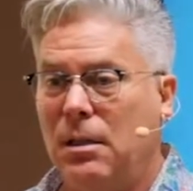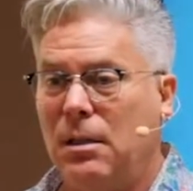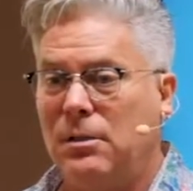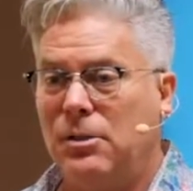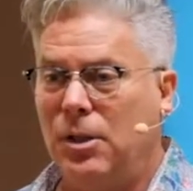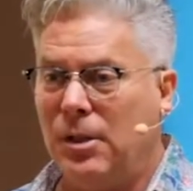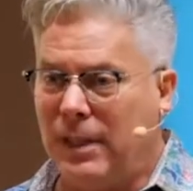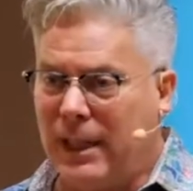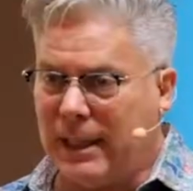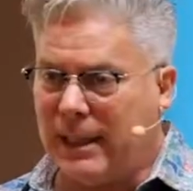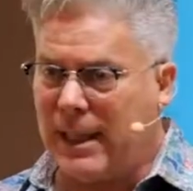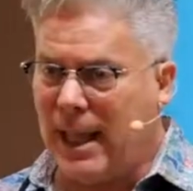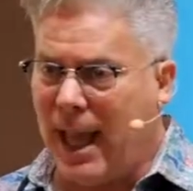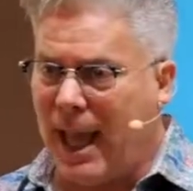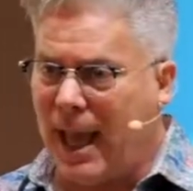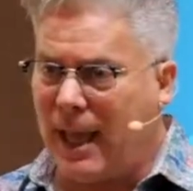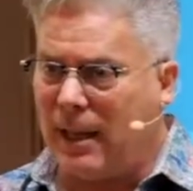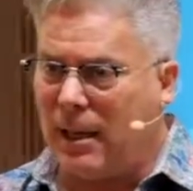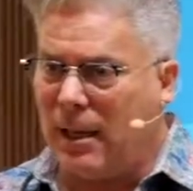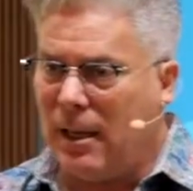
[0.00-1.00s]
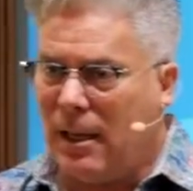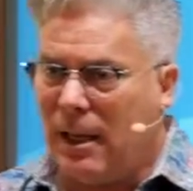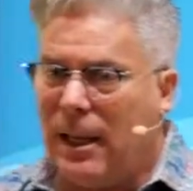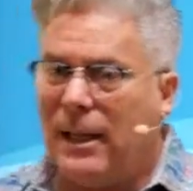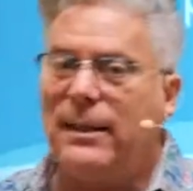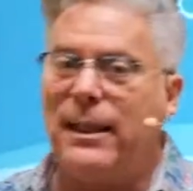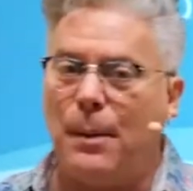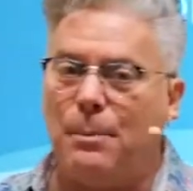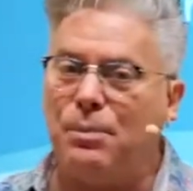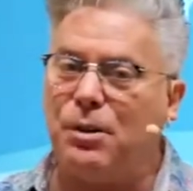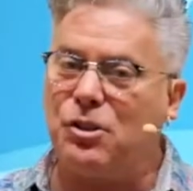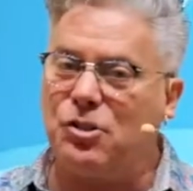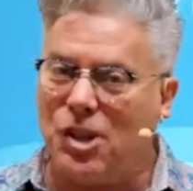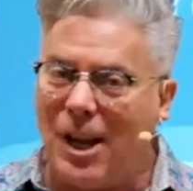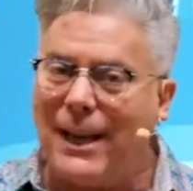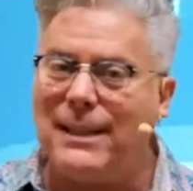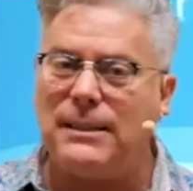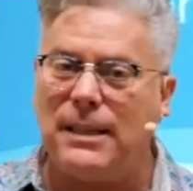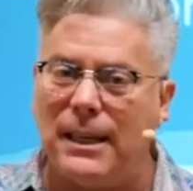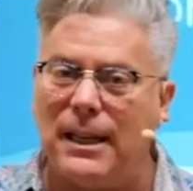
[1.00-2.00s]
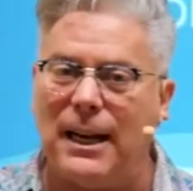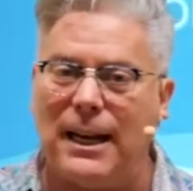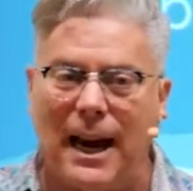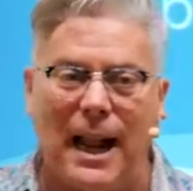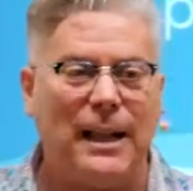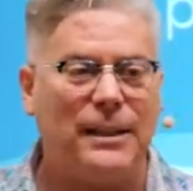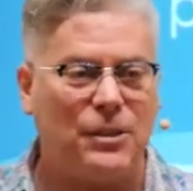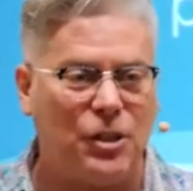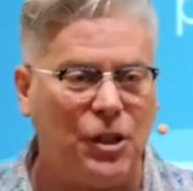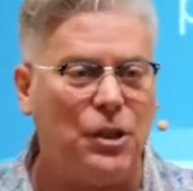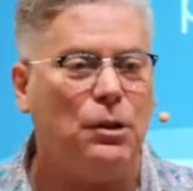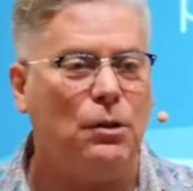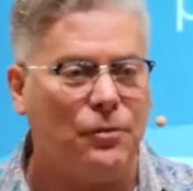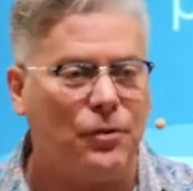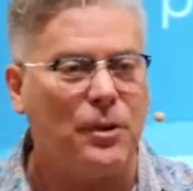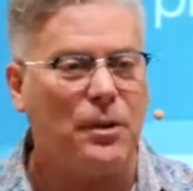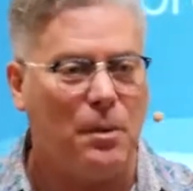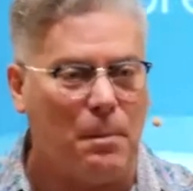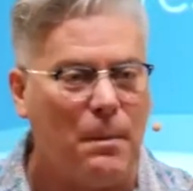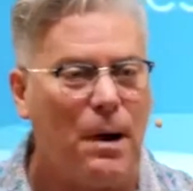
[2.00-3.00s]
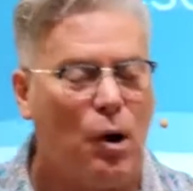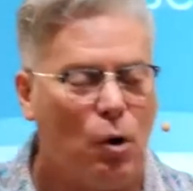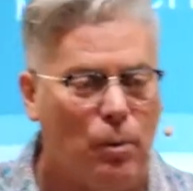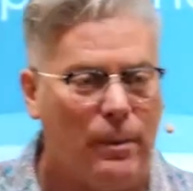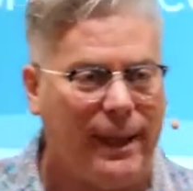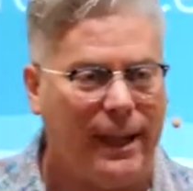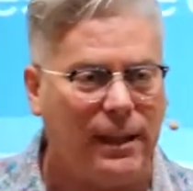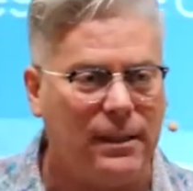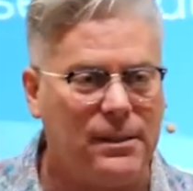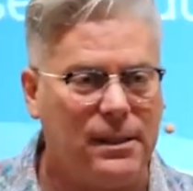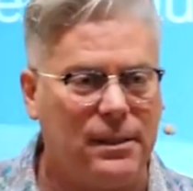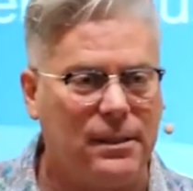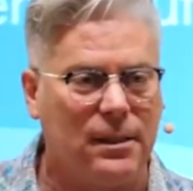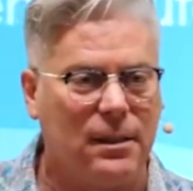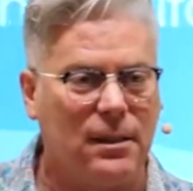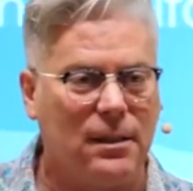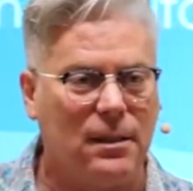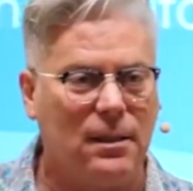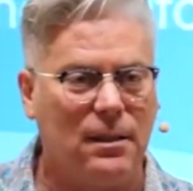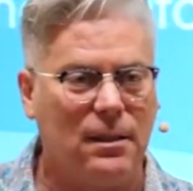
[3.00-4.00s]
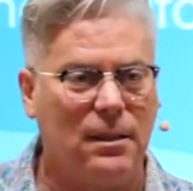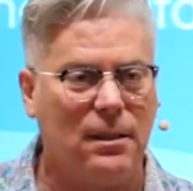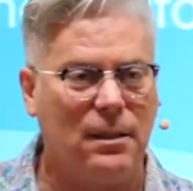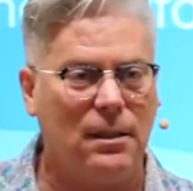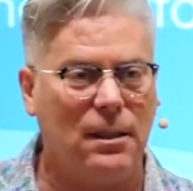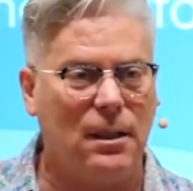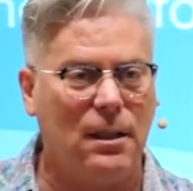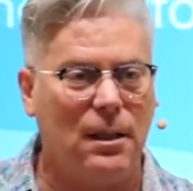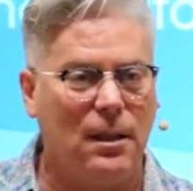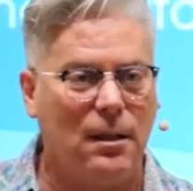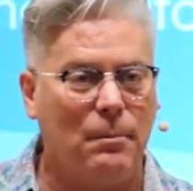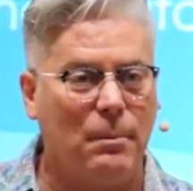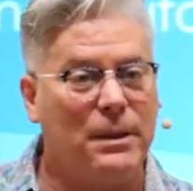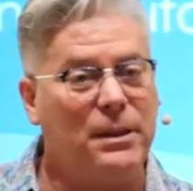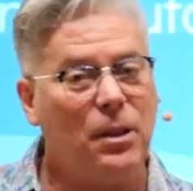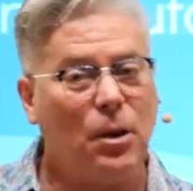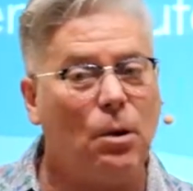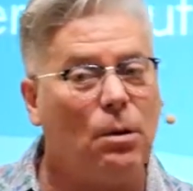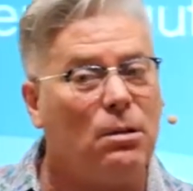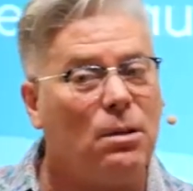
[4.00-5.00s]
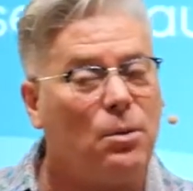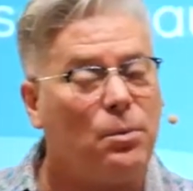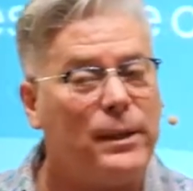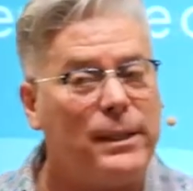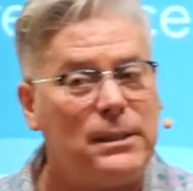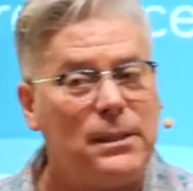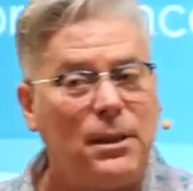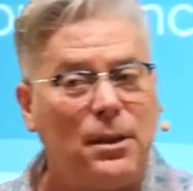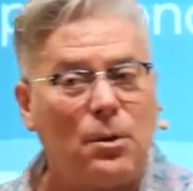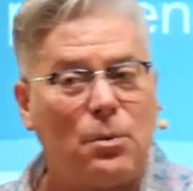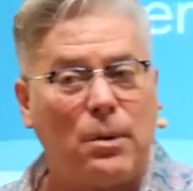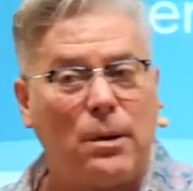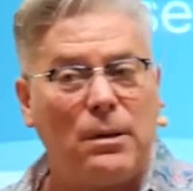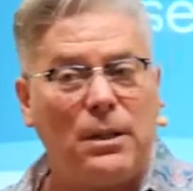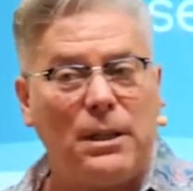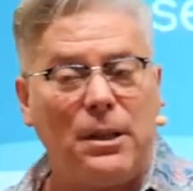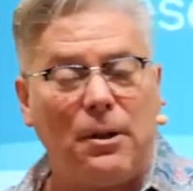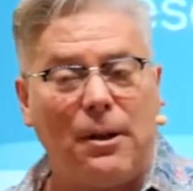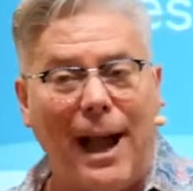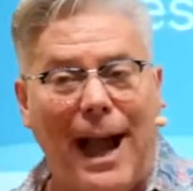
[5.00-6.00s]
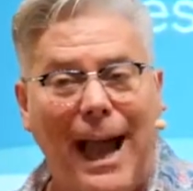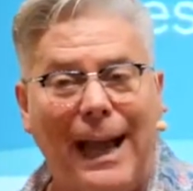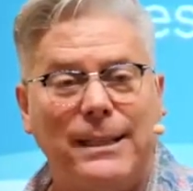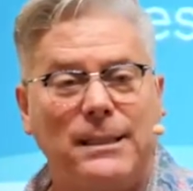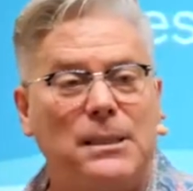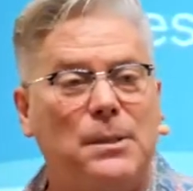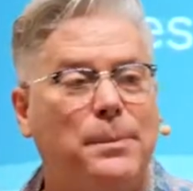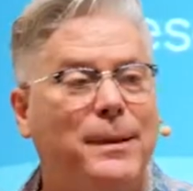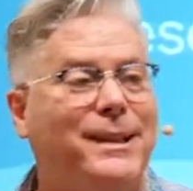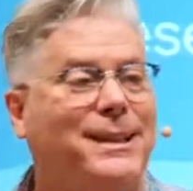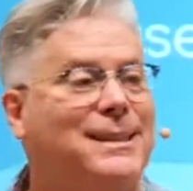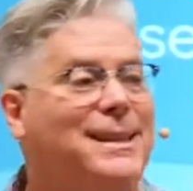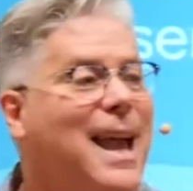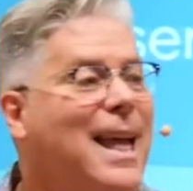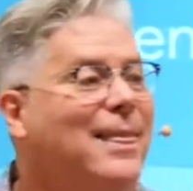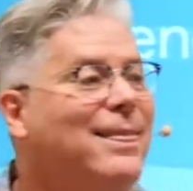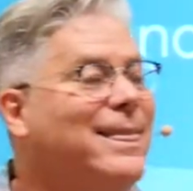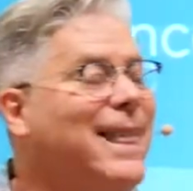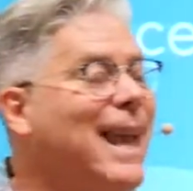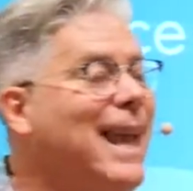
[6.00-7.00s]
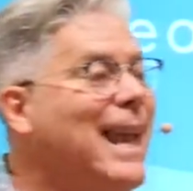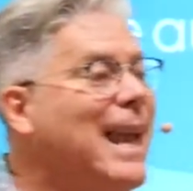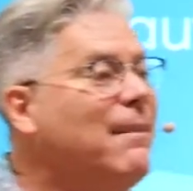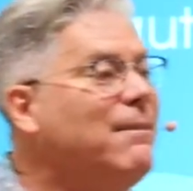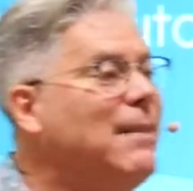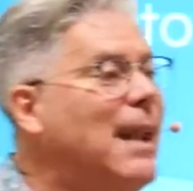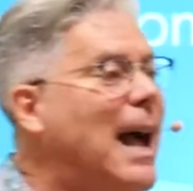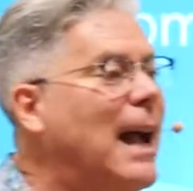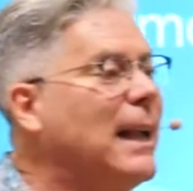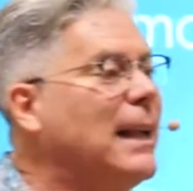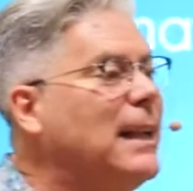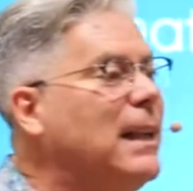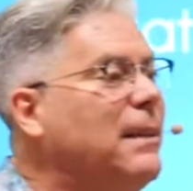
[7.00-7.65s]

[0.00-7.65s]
Do you get that? They projected it onto you for the moment. But the only reason they're rolling their eyes is because they have not